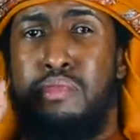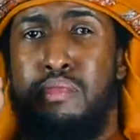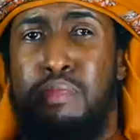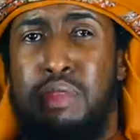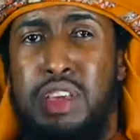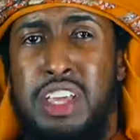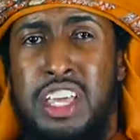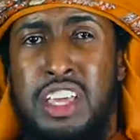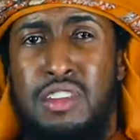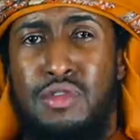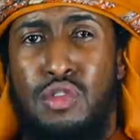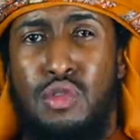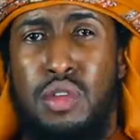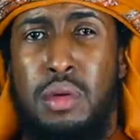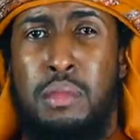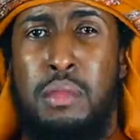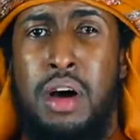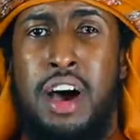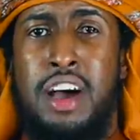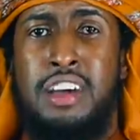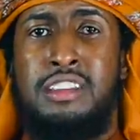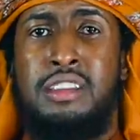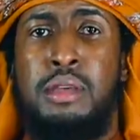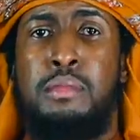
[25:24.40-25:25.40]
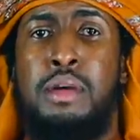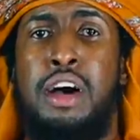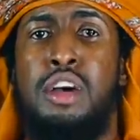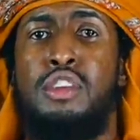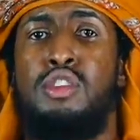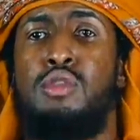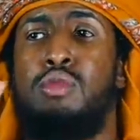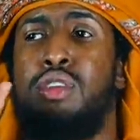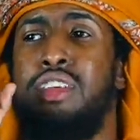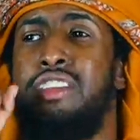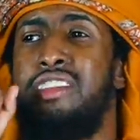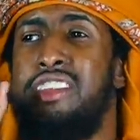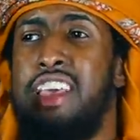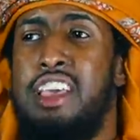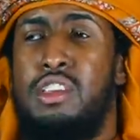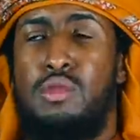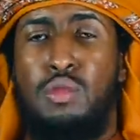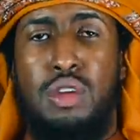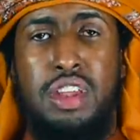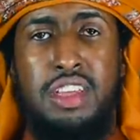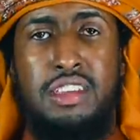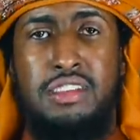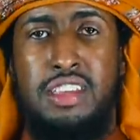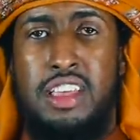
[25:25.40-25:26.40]
evil remarks about you and says
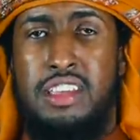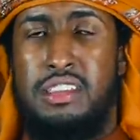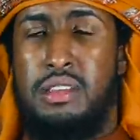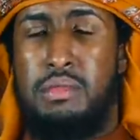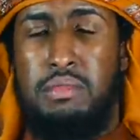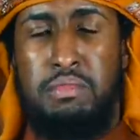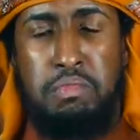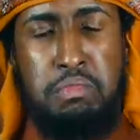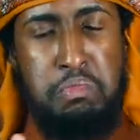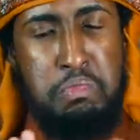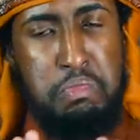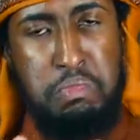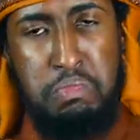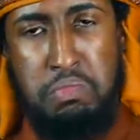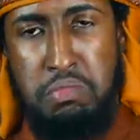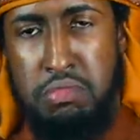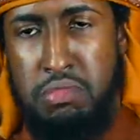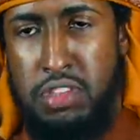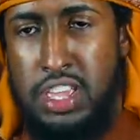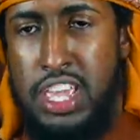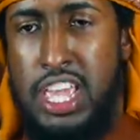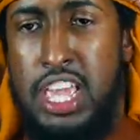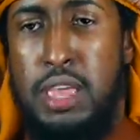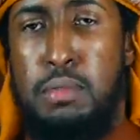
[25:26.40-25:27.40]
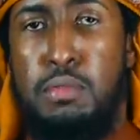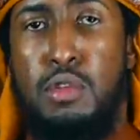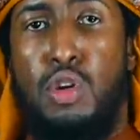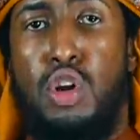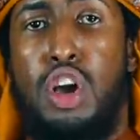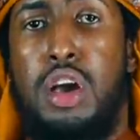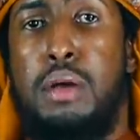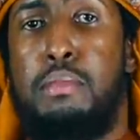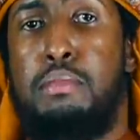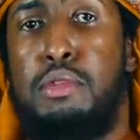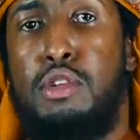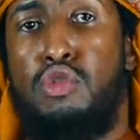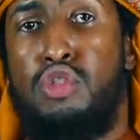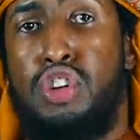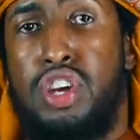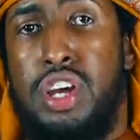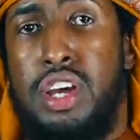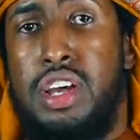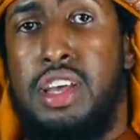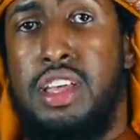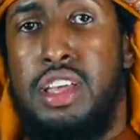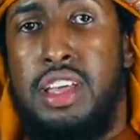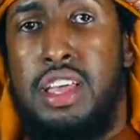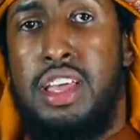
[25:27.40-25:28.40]
what he says, keep your
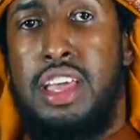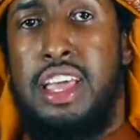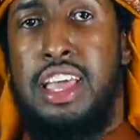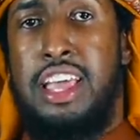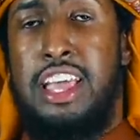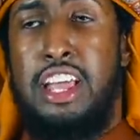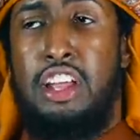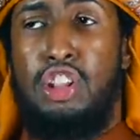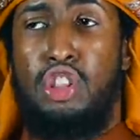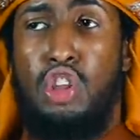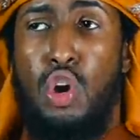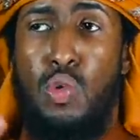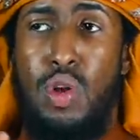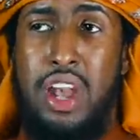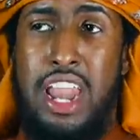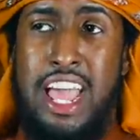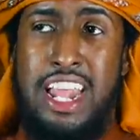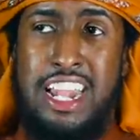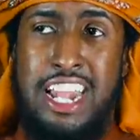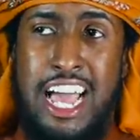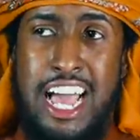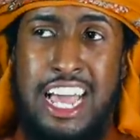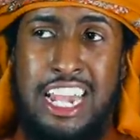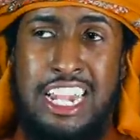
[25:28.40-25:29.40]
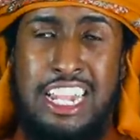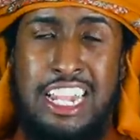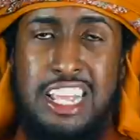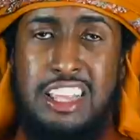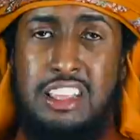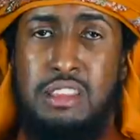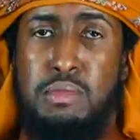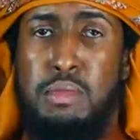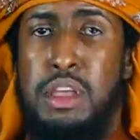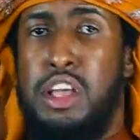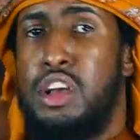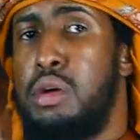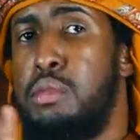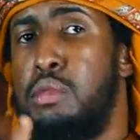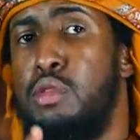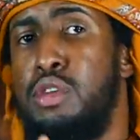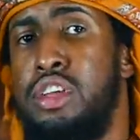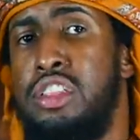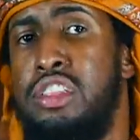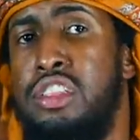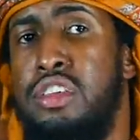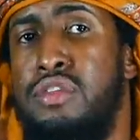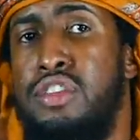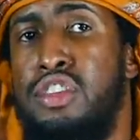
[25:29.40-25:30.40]
composure. Don't let that despicable
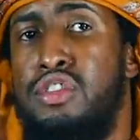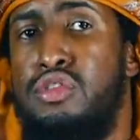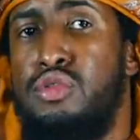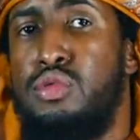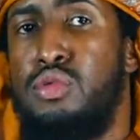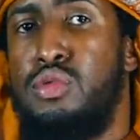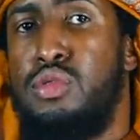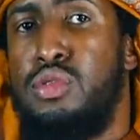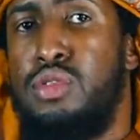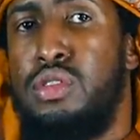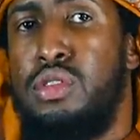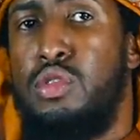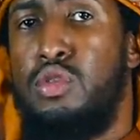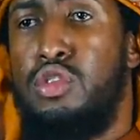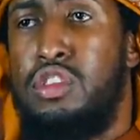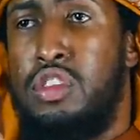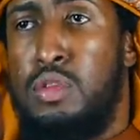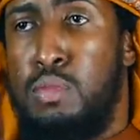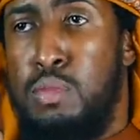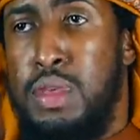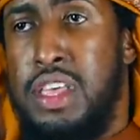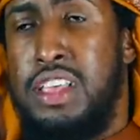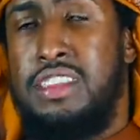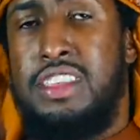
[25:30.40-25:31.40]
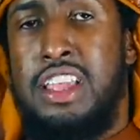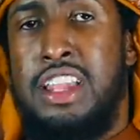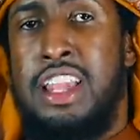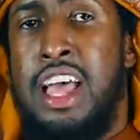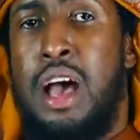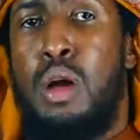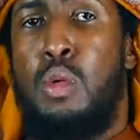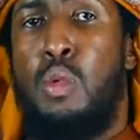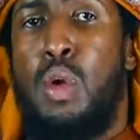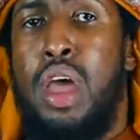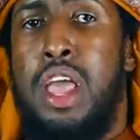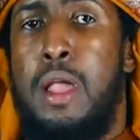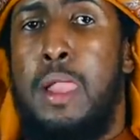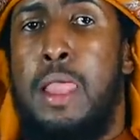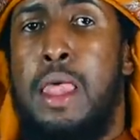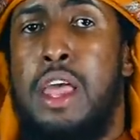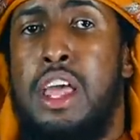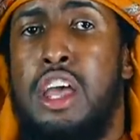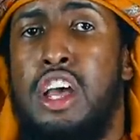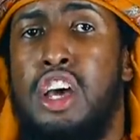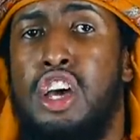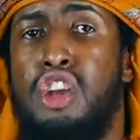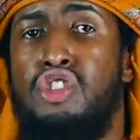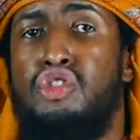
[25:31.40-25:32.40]
individual who speaks in that way
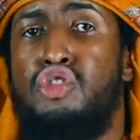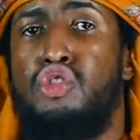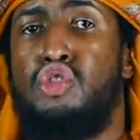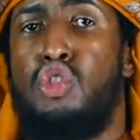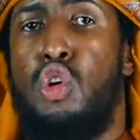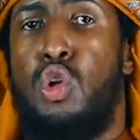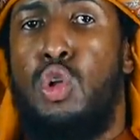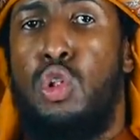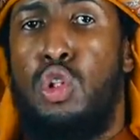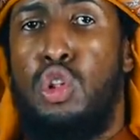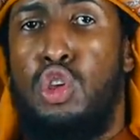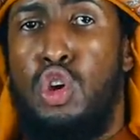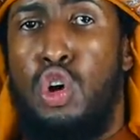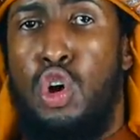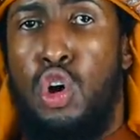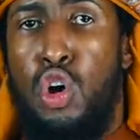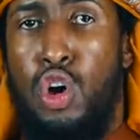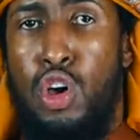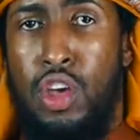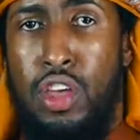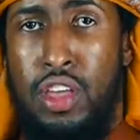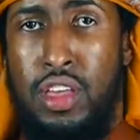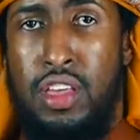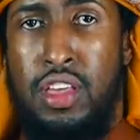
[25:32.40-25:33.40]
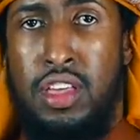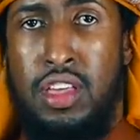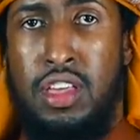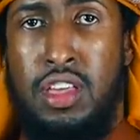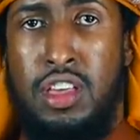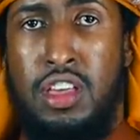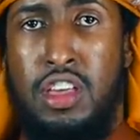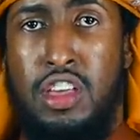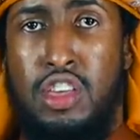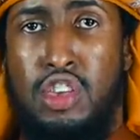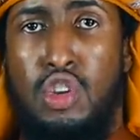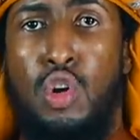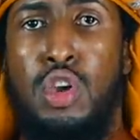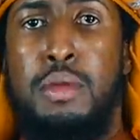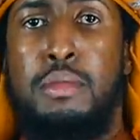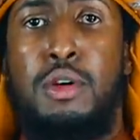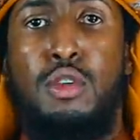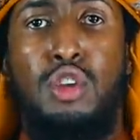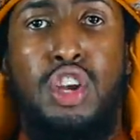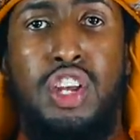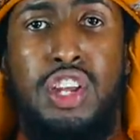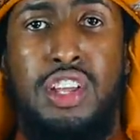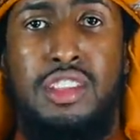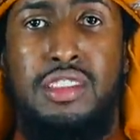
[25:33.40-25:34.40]
control your your
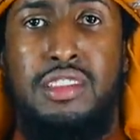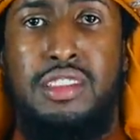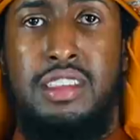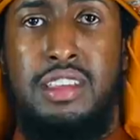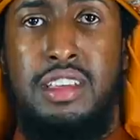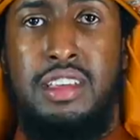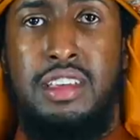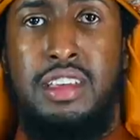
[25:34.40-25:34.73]
emotions.